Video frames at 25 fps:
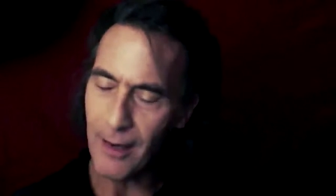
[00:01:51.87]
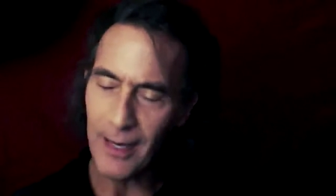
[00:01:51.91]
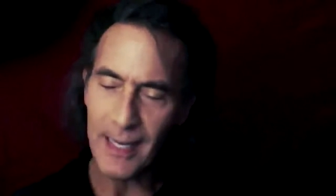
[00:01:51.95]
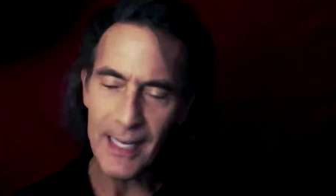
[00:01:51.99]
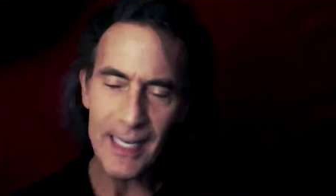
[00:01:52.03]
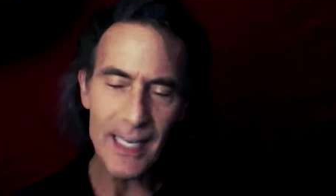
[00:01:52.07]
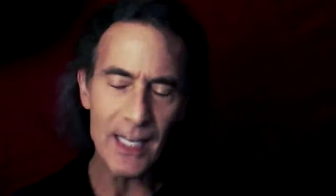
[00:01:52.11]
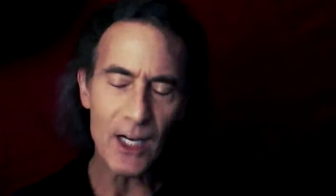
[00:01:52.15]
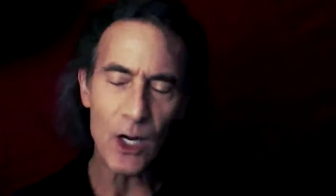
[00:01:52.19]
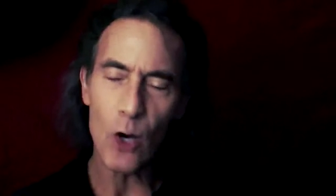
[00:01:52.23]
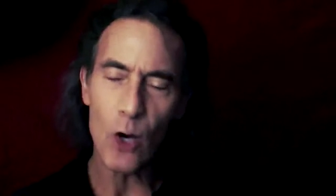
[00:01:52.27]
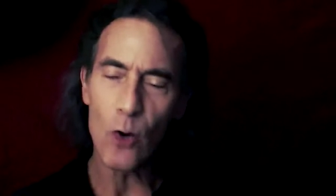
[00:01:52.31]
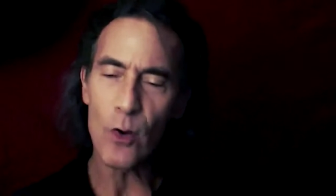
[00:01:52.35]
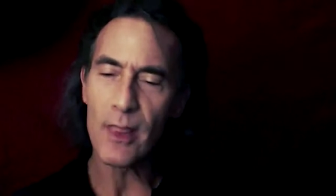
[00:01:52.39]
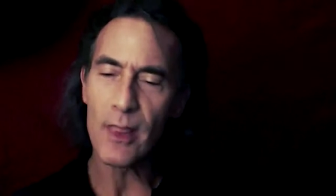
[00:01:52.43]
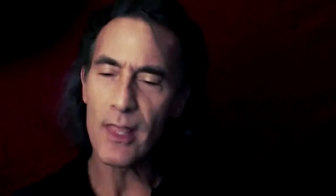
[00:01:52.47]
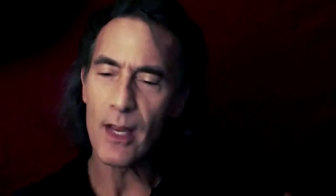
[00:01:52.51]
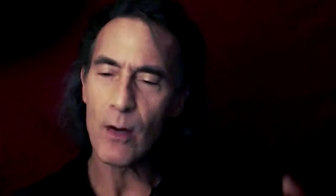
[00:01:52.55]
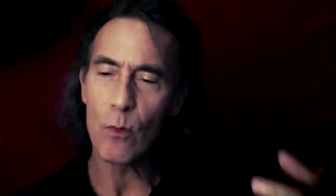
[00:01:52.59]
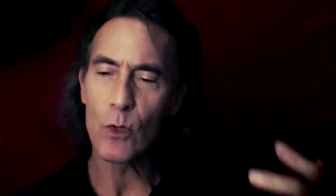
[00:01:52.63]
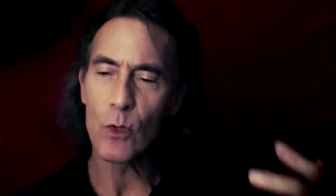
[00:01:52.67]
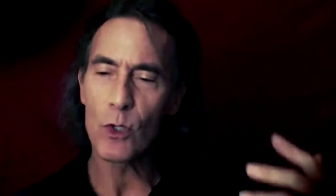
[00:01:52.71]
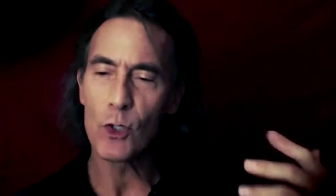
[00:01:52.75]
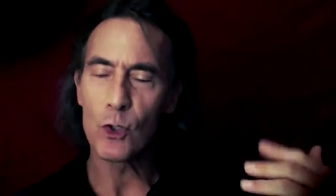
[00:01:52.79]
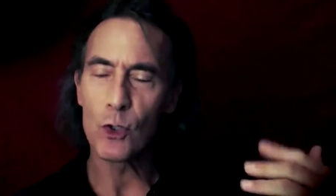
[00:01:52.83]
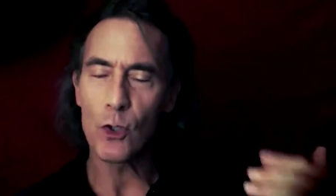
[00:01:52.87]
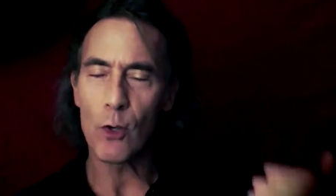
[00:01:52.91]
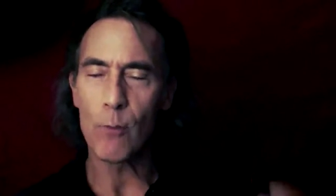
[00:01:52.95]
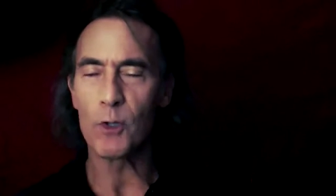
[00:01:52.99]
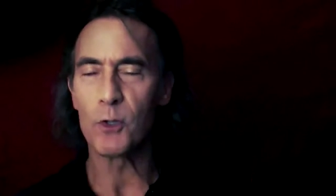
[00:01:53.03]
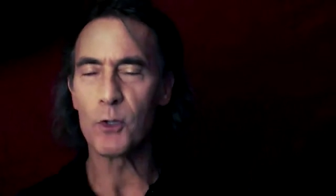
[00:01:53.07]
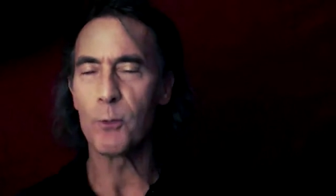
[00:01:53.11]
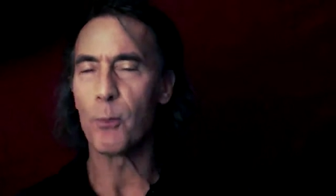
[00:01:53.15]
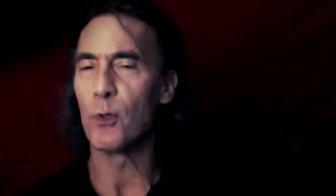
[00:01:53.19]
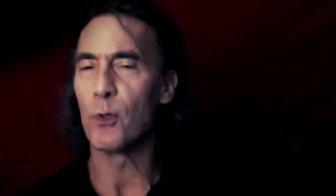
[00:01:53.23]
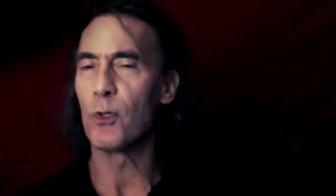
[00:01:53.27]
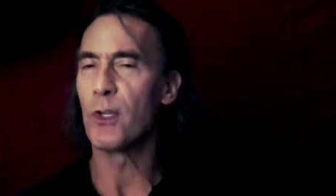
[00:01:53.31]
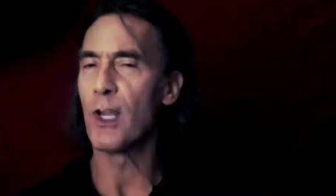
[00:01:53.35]
You know, there was so
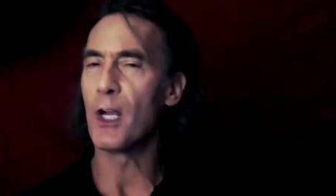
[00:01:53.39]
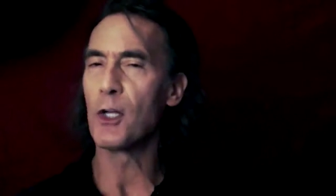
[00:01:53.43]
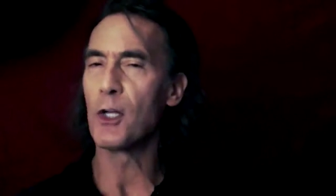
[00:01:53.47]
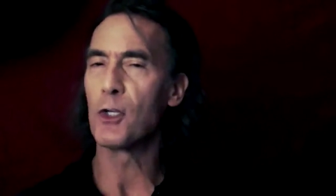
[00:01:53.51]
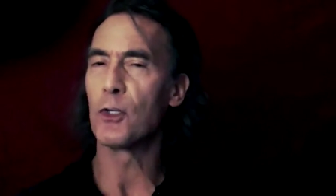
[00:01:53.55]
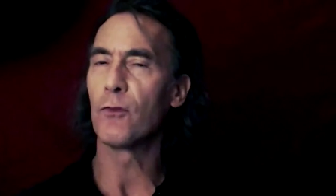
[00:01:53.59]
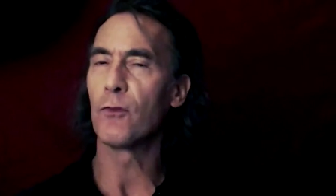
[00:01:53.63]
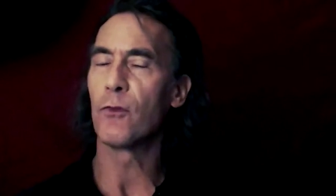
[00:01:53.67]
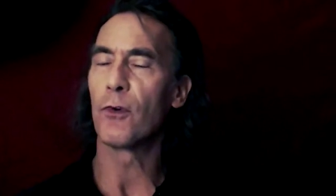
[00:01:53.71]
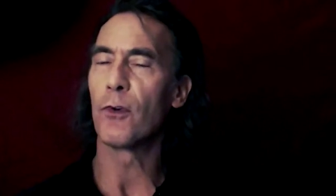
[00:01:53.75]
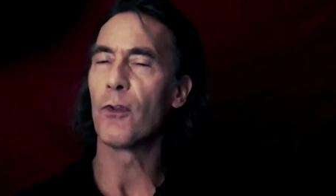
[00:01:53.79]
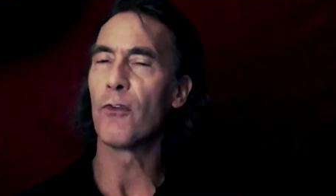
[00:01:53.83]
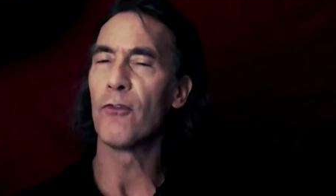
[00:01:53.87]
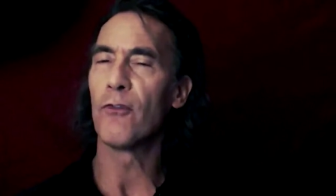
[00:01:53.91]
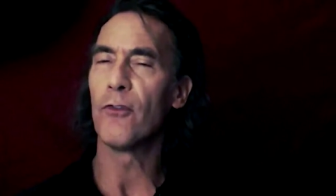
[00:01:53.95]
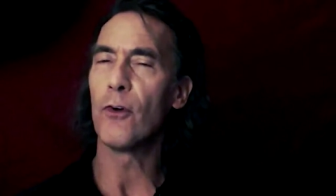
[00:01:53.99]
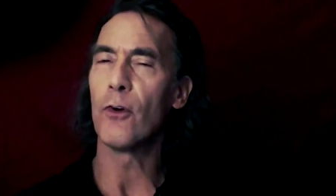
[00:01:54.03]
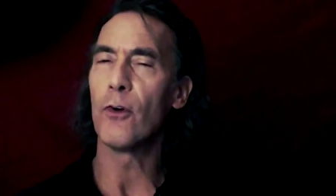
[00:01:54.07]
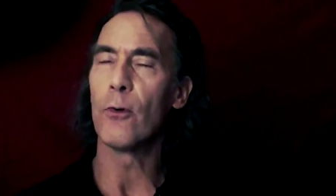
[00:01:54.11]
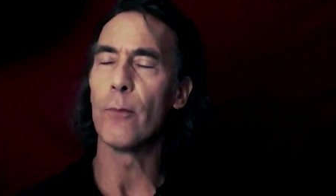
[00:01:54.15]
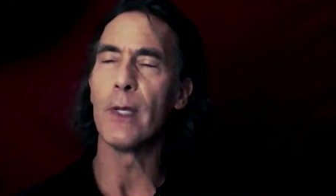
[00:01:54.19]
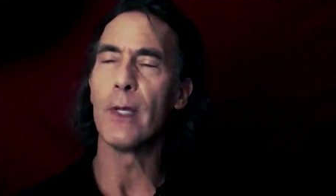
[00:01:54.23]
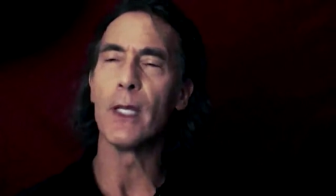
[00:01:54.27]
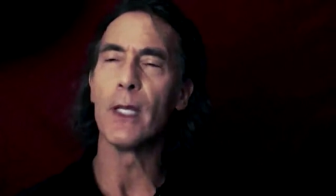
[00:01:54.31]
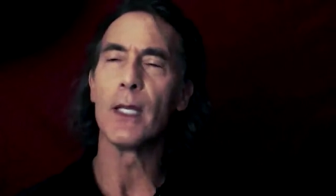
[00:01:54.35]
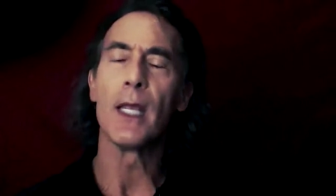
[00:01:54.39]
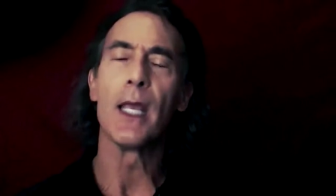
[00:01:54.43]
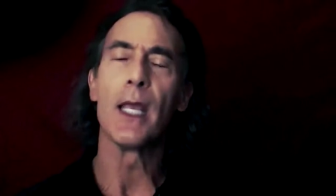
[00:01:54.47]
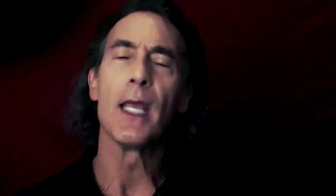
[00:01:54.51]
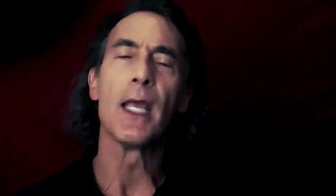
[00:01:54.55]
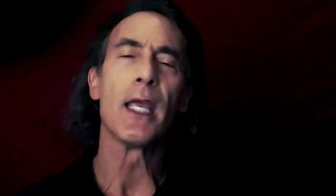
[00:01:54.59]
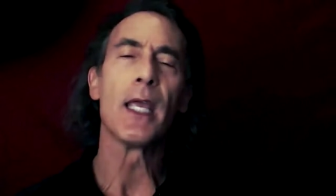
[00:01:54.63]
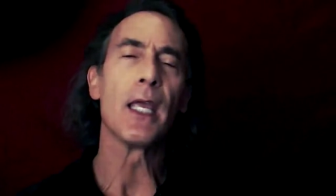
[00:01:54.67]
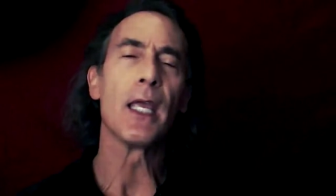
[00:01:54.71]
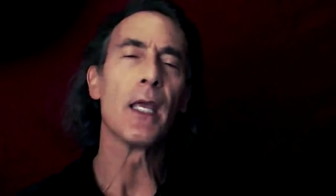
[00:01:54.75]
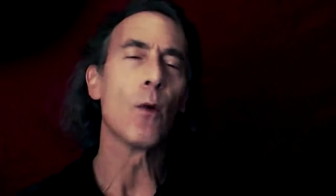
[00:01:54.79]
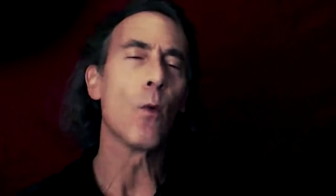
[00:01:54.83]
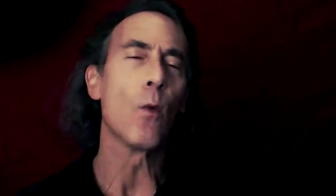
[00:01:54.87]
much potential for the film. It
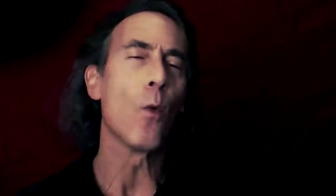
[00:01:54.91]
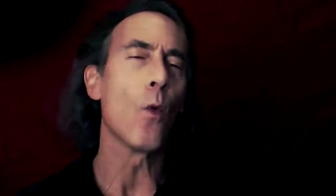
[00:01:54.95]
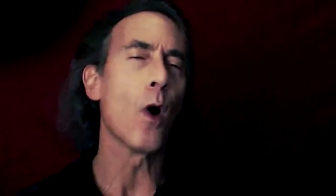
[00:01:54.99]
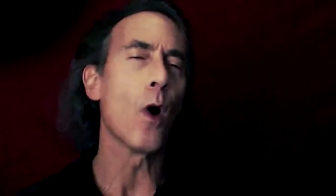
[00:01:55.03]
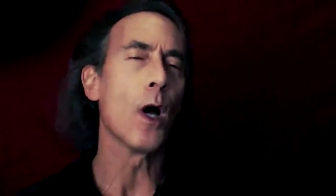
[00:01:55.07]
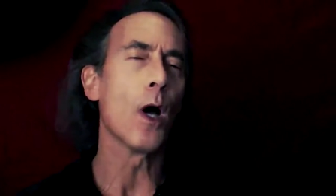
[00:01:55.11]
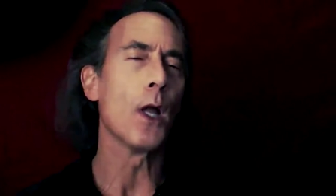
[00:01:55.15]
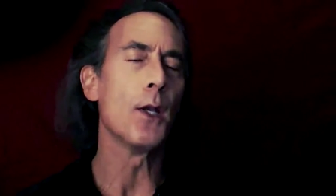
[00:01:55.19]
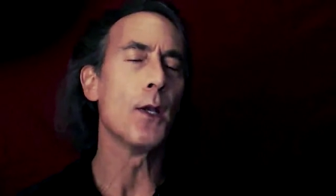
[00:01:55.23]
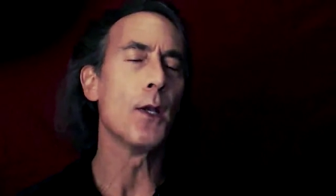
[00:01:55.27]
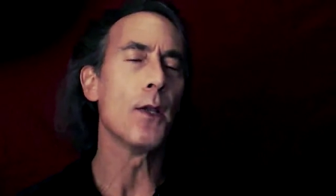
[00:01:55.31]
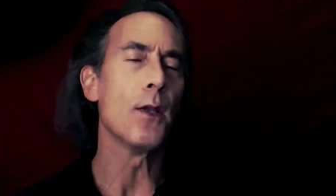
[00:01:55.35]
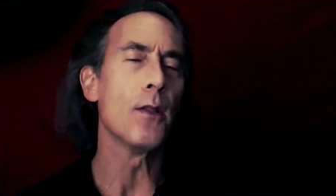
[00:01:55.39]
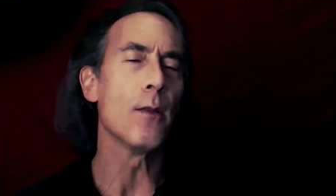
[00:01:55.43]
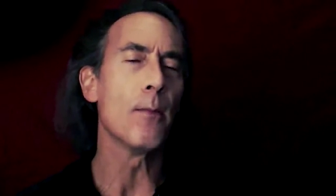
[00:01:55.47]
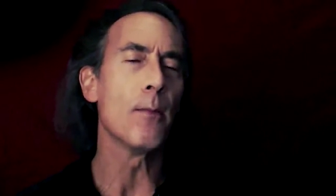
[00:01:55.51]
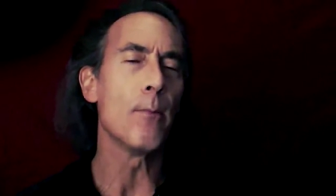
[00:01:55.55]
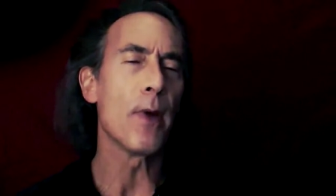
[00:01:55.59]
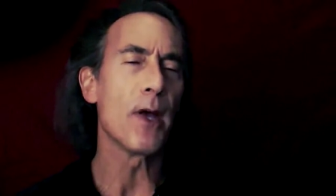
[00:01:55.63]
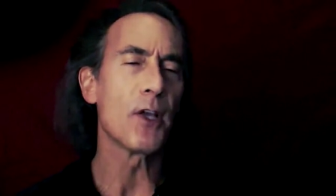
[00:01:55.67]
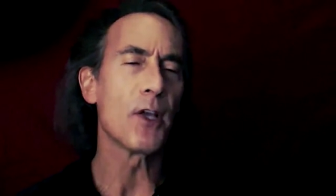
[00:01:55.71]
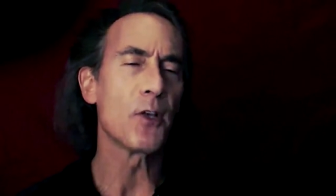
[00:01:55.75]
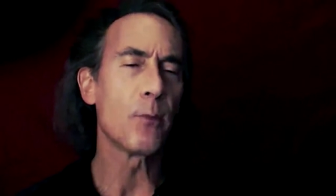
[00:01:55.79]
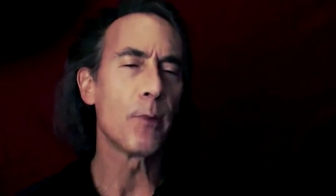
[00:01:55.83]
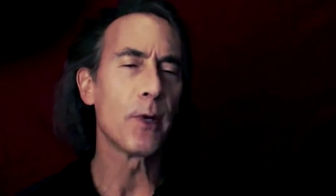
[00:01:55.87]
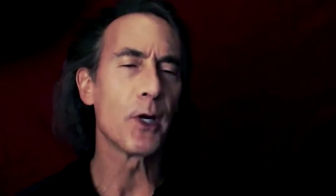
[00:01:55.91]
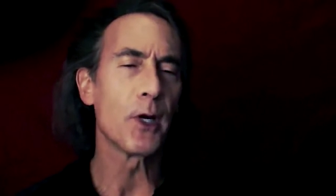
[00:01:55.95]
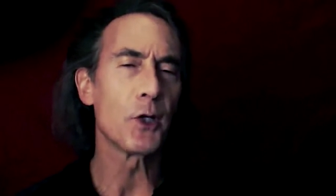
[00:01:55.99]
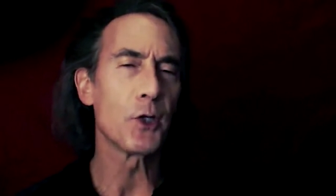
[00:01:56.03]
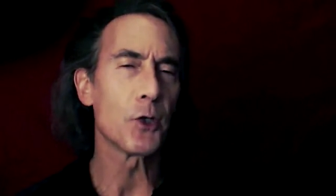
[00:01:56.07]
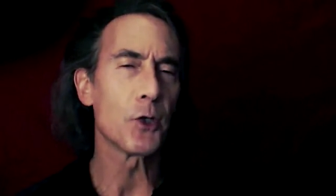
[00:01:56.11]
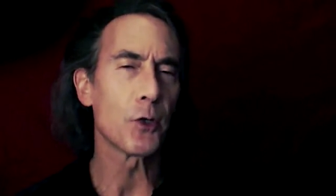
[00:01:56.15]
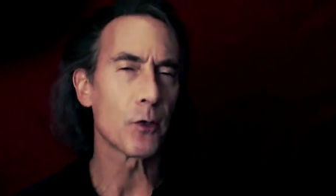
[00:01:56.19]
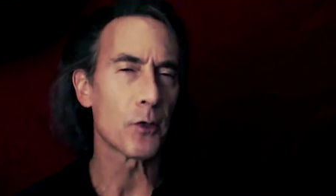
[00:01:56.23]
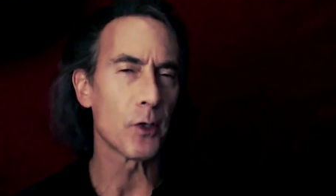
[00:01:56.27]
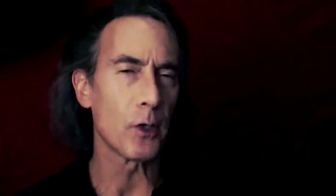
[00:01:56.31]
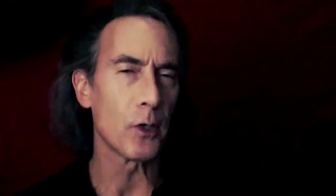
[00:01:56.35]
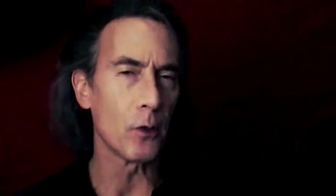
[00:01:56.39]
won the Best
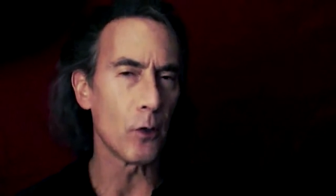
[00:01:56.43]
Picture at the